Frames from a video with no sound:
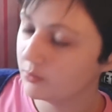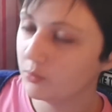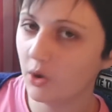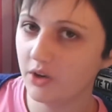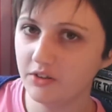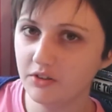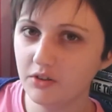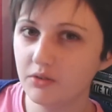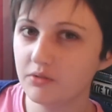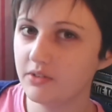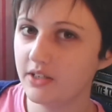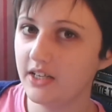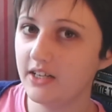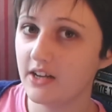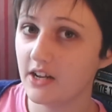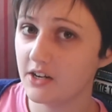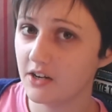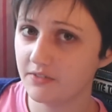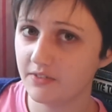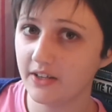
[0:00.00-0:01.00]
Want to
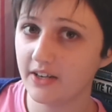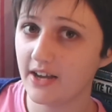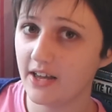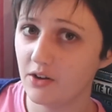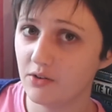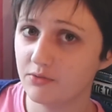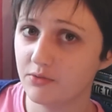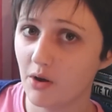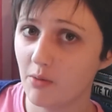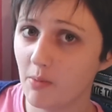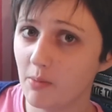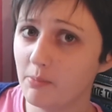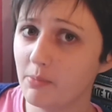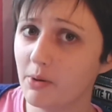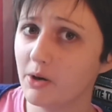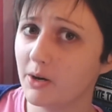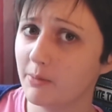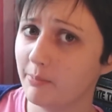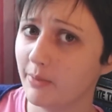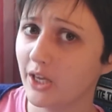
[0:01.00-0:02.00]
read another Gail Forman
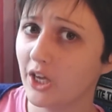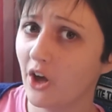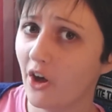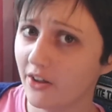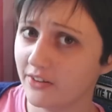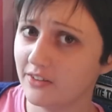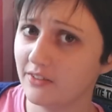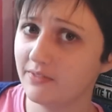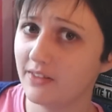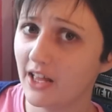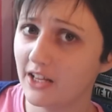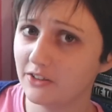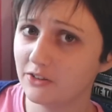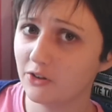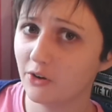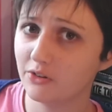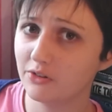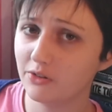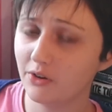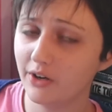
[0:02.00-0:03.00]
book because of that
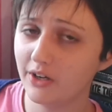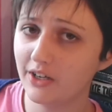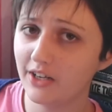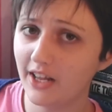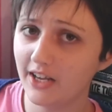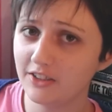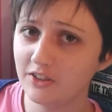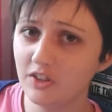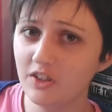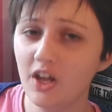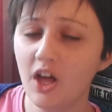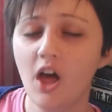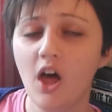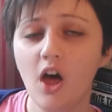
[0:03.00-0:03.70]
short story collection,